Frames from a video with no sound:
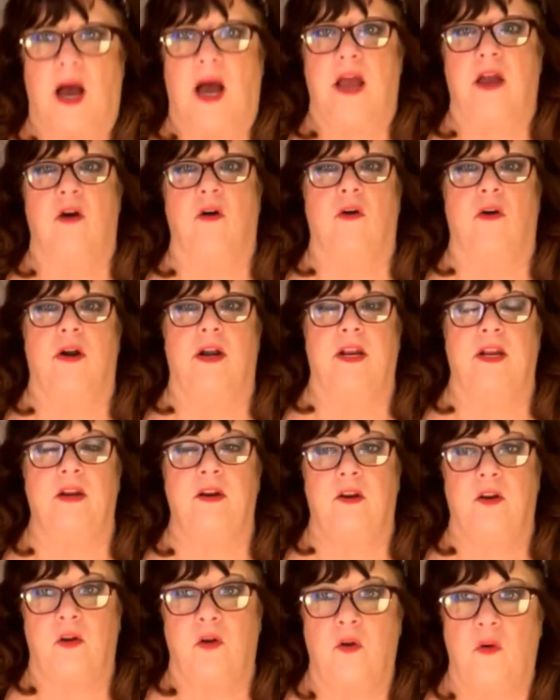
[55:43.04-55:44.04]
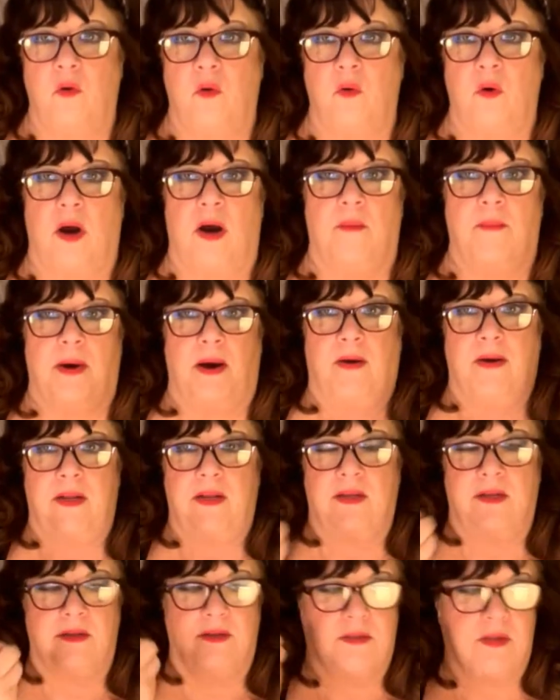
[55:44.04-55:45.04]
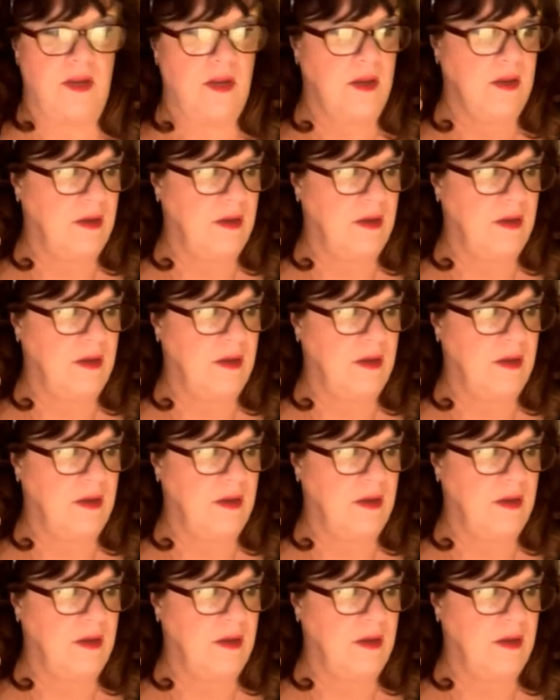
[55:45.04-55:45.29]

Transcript: I already knew about his